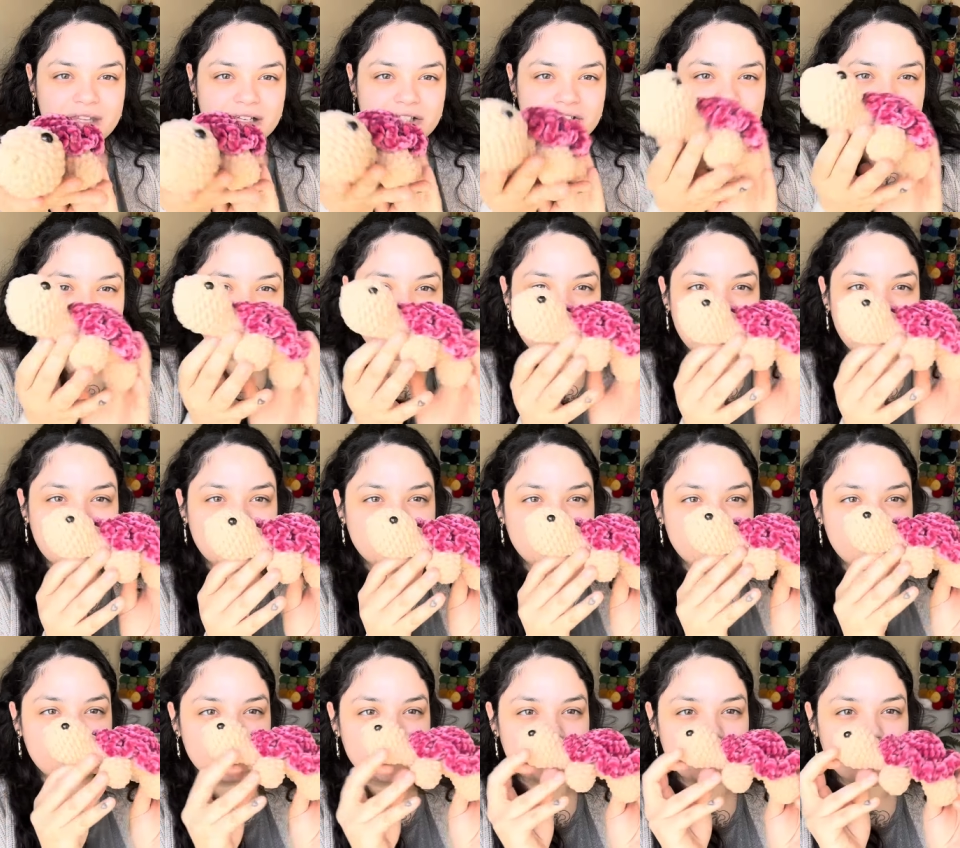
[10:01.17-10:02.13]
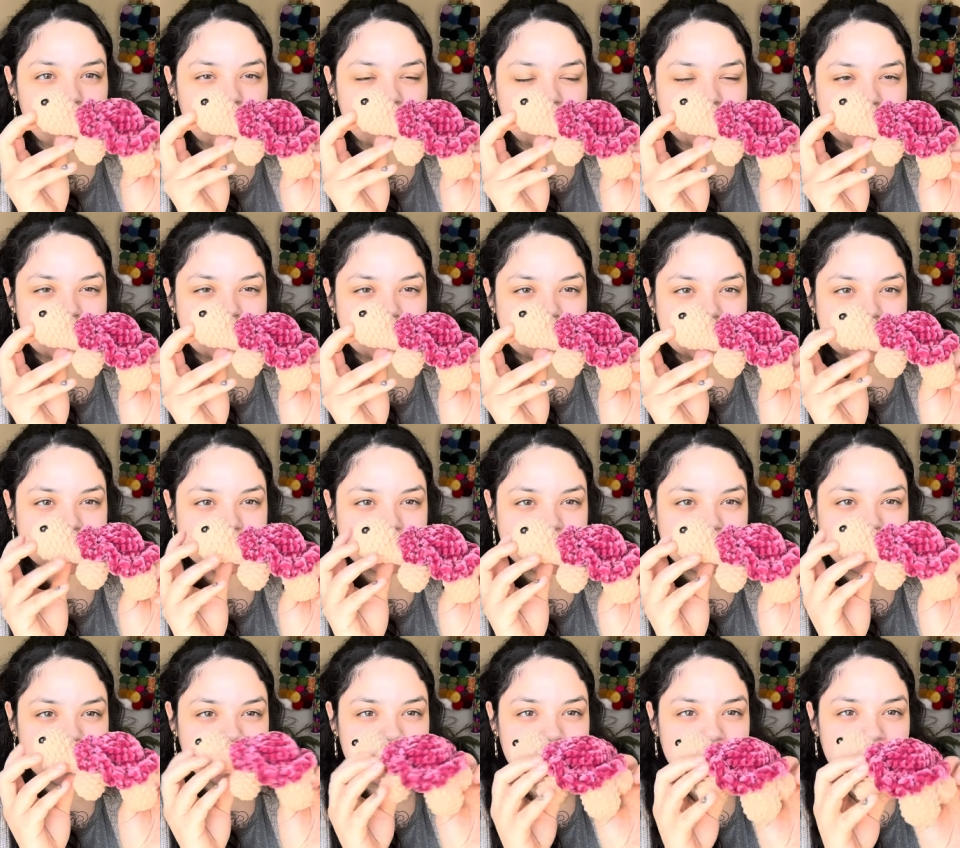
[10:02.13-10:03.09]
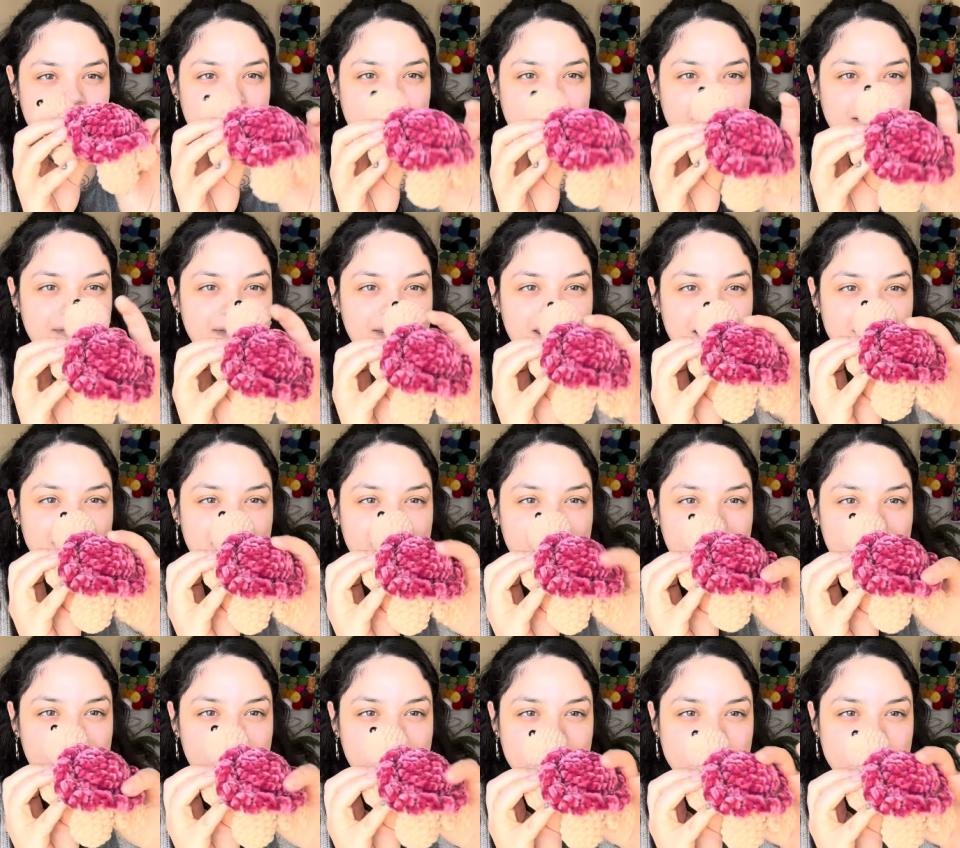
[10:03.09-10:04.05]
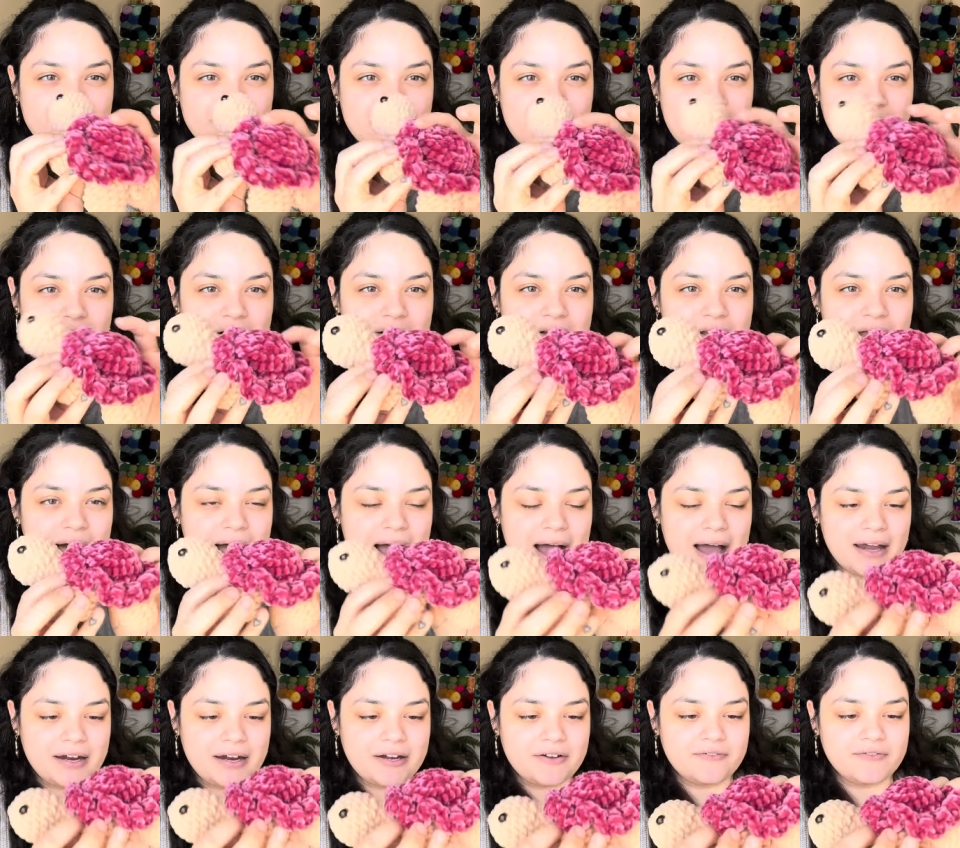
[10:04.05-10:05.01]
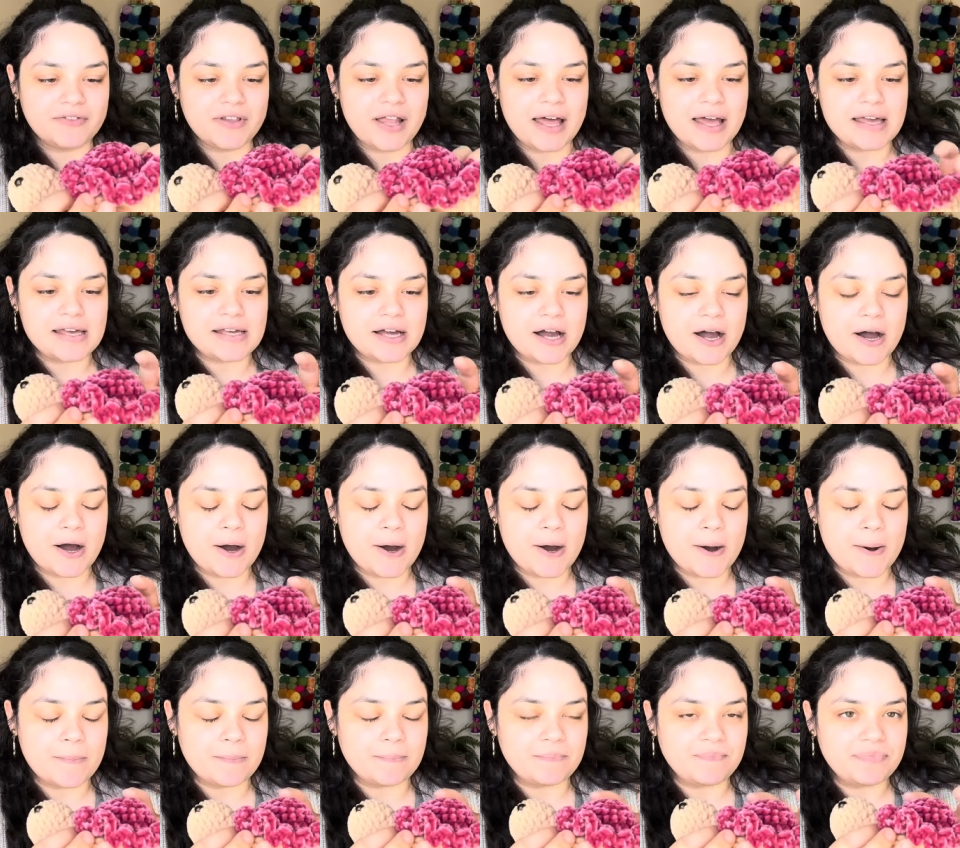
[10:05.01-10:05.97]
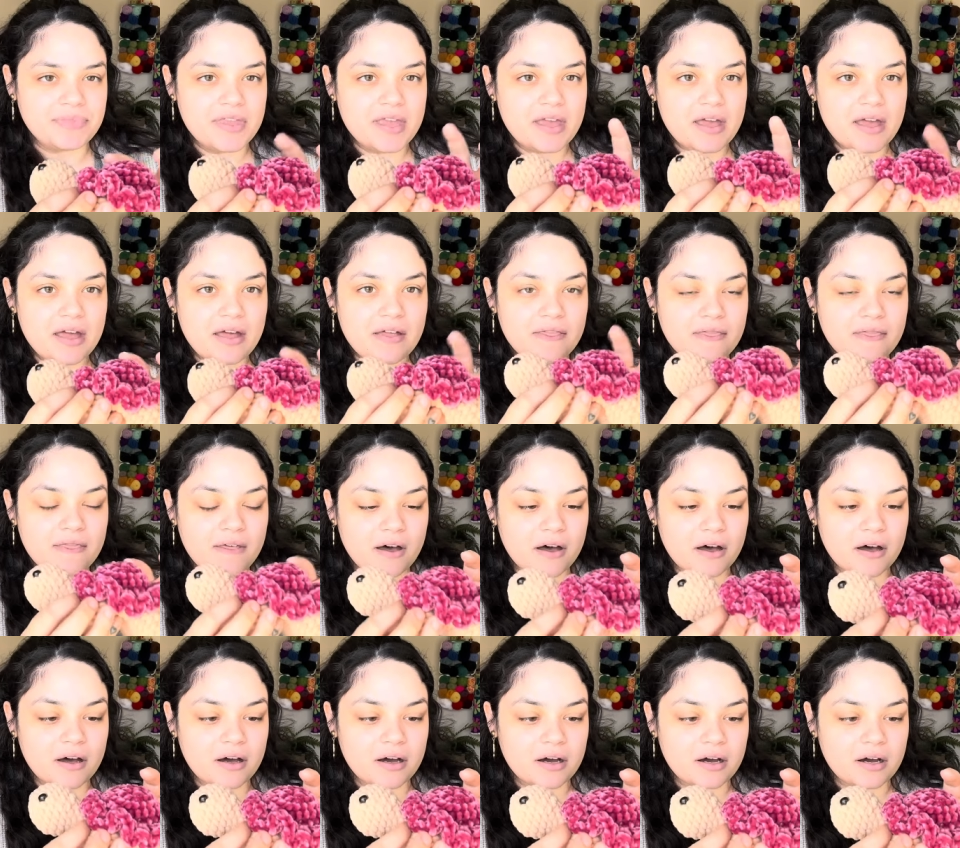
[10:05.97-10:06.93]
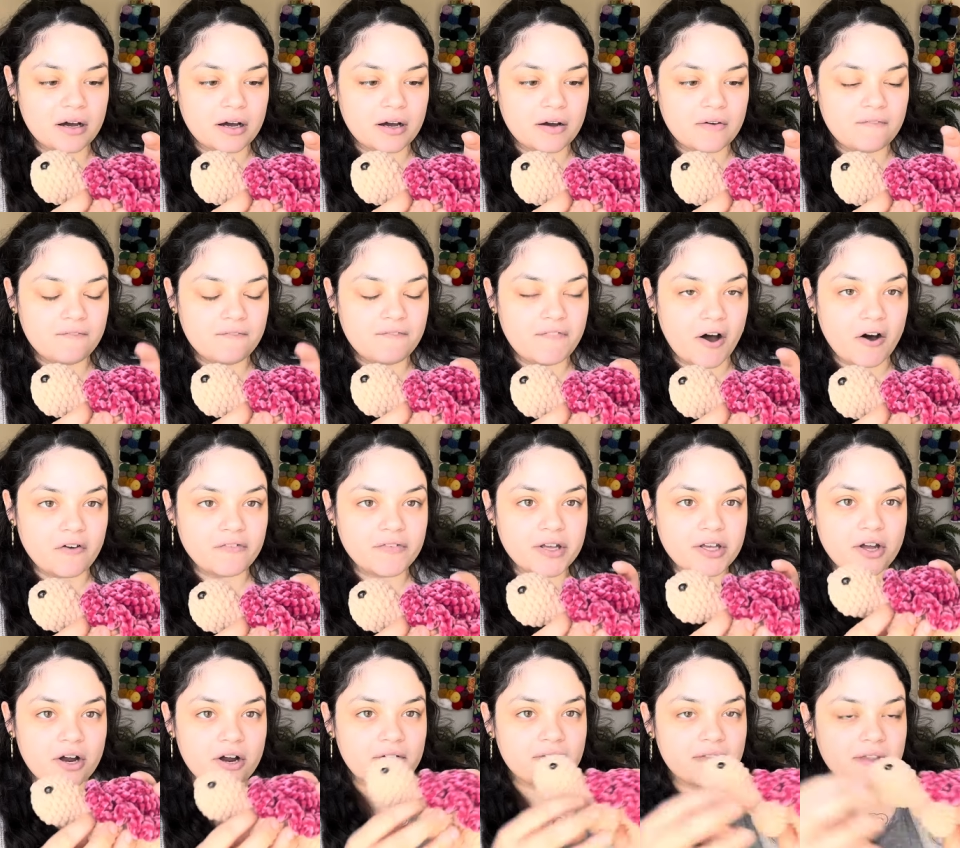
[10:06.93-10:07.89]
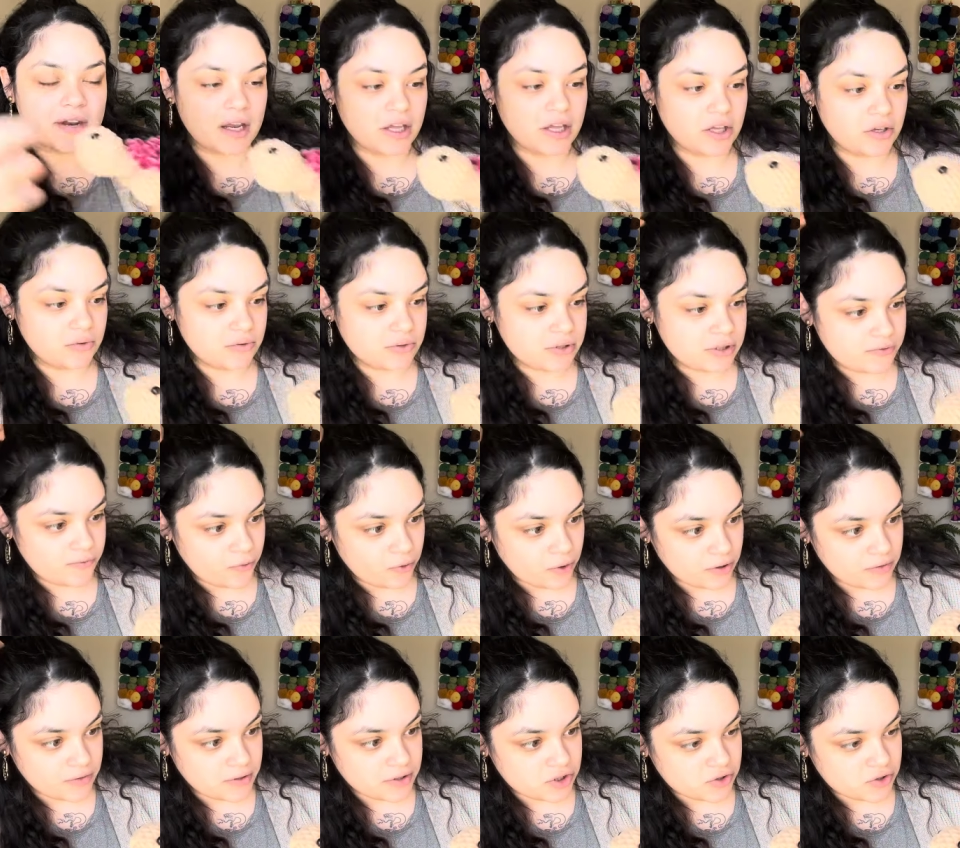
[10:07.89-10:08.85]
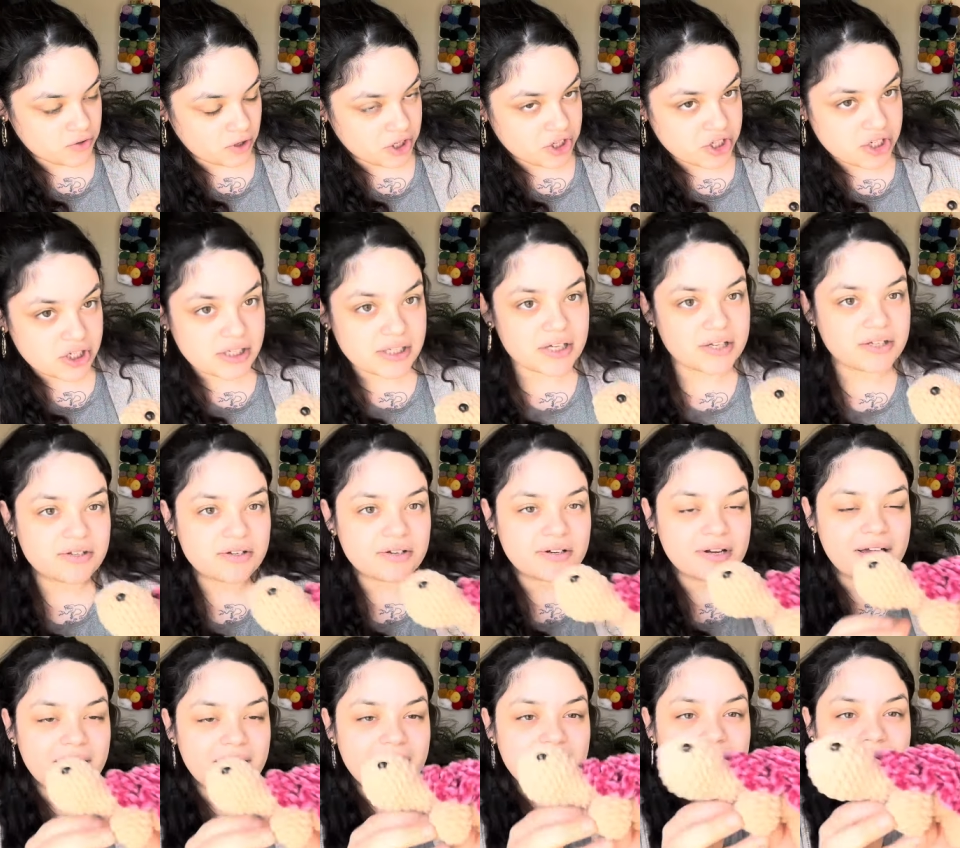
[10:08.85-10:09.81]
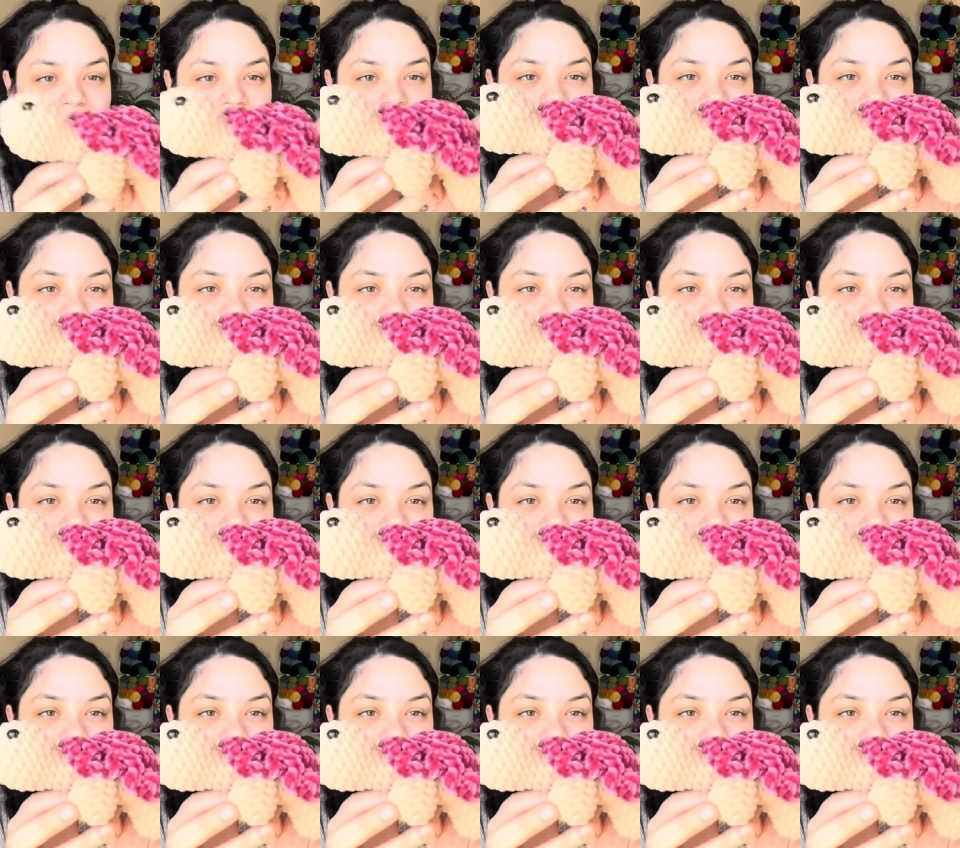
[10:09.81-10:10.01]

She's like a little tortoise. And then I made her shell out of like um, the velvet yarn that I used for the scrunchies yesterday.